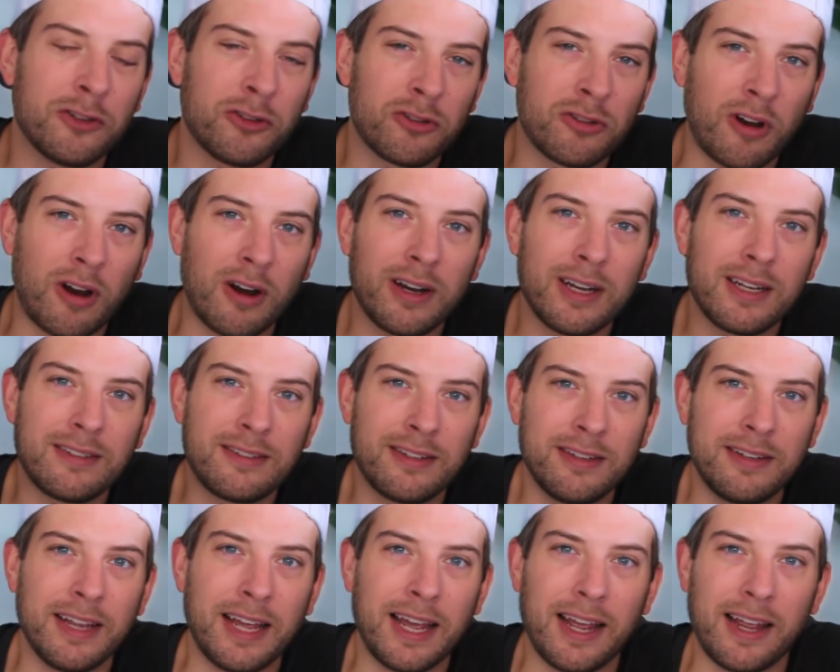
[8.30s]
Starting
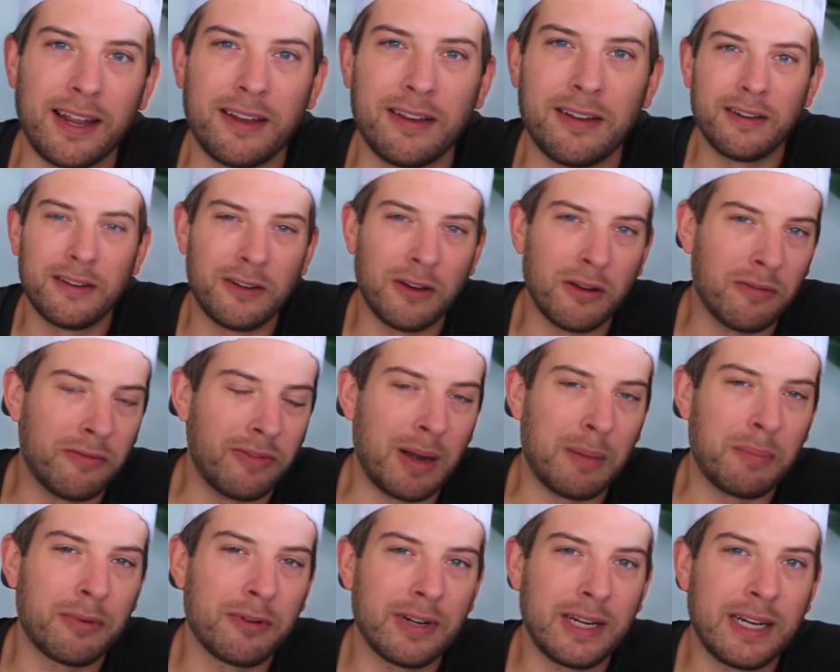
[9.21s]
today,
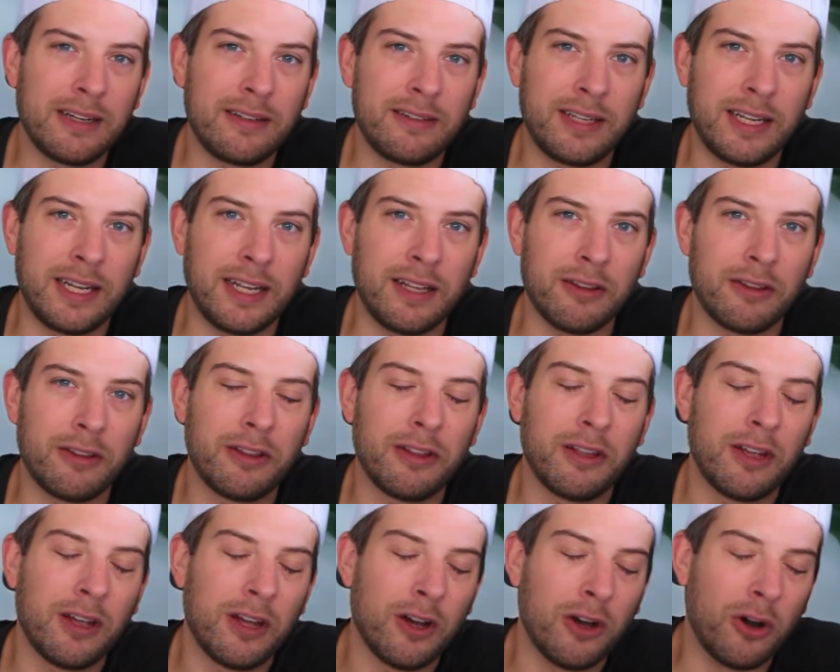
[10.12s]
November eighteenth,
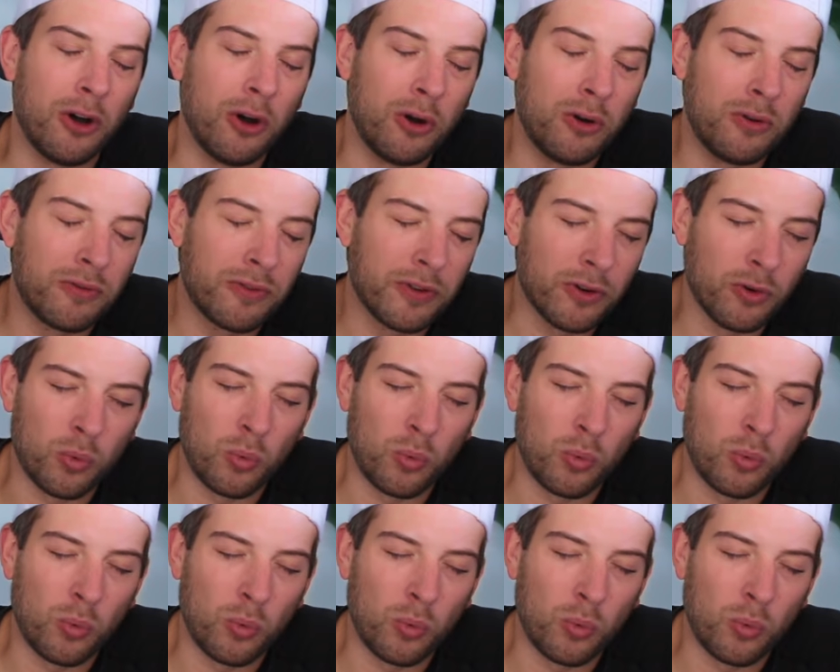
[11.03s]
over